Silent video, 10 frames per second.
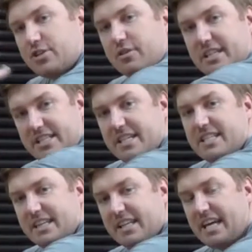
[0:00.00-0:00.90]
distance
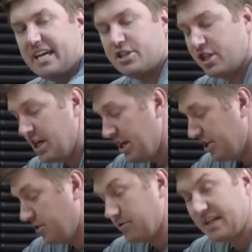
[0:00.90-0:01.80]
at the catch,
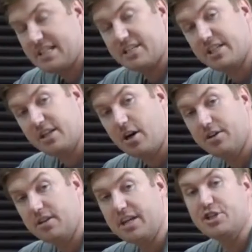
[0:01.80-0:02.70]
that's actually
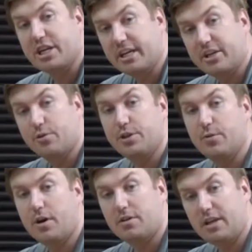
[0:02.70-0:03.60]
called lunging. You
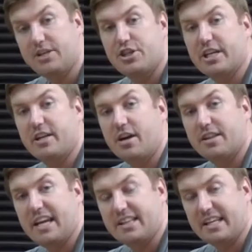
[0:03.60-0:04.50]
are lunging
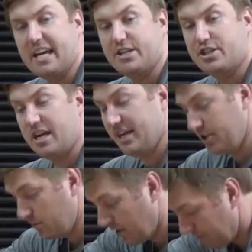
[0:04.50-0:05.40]
at the catch, and
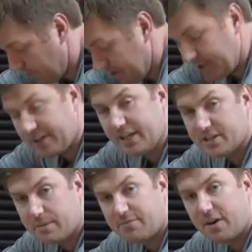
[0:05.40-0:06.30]
you are pulling your
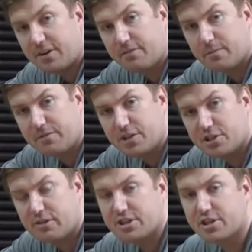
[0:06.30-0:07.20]
heels up farther from the foot
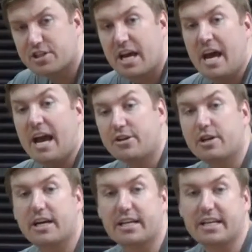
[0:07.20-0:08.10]
stretchers, and you're
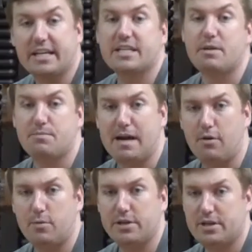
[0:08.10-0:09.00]
not going to get as much
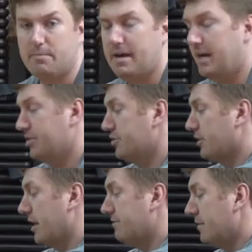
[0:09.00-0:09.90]
power when you come back on the
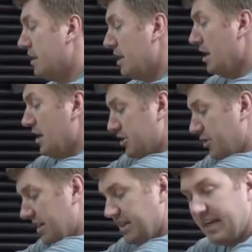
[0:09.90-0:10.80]
drive. So
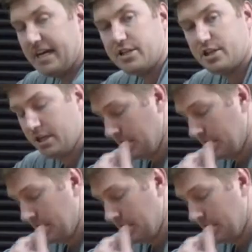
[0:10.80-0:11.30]
you're at the catch,